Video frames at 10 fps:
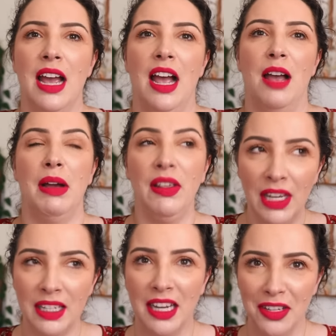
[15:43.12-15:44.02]
I
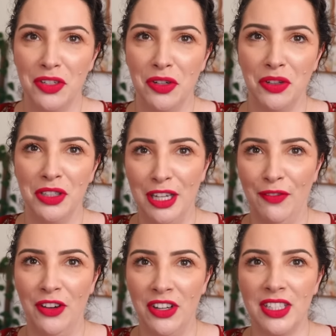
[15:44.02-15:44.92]
think it does do good stuff
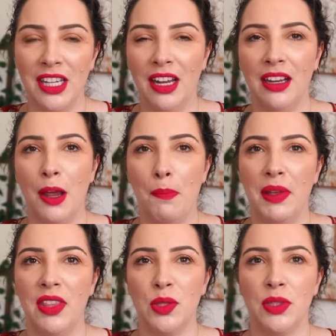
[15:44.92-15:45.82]
for your skin,
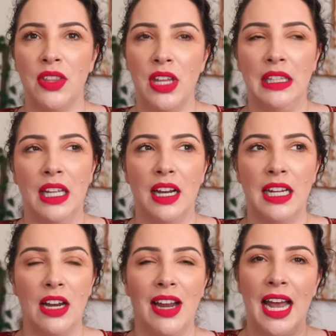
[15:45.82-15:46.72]
but this was a thing that,
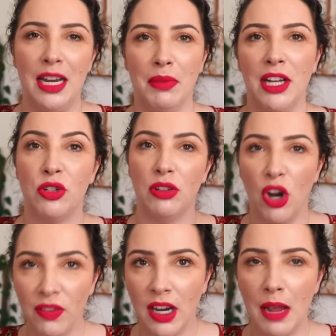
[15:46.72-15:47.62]
again, I had in my
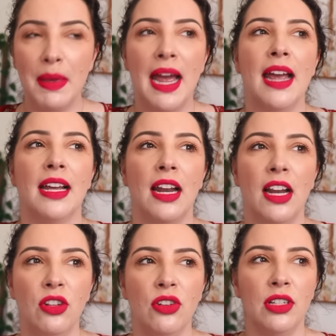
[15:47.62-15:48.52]
overnight bag and I
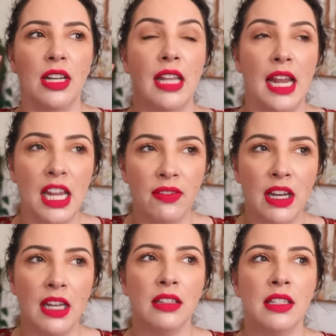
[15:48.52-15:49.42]
used it in the
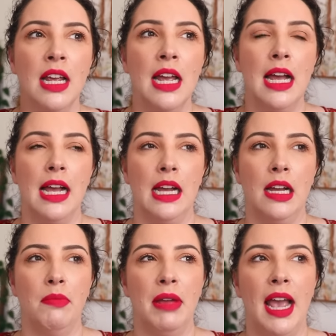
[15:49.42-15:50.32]
evenings.
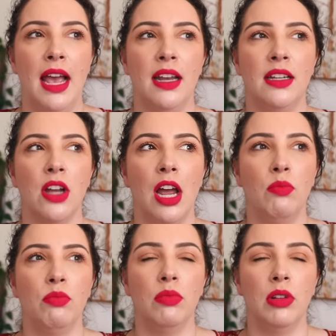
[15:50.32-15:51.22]
And I
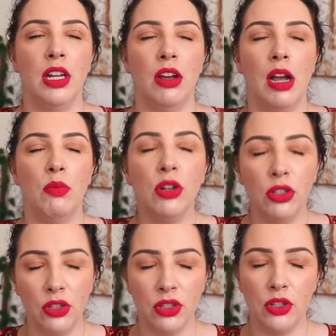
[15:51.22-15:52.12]

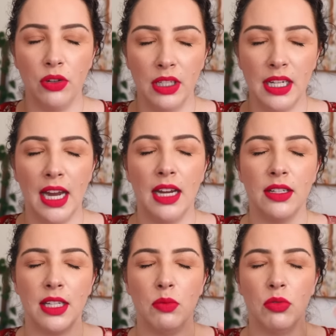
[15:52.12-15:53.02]
wouldn't use it during the day
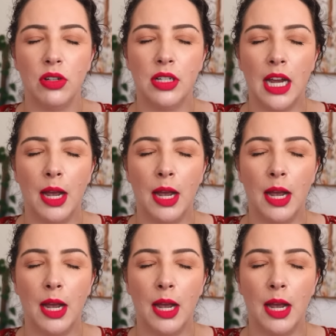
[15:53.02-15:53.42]
because it would,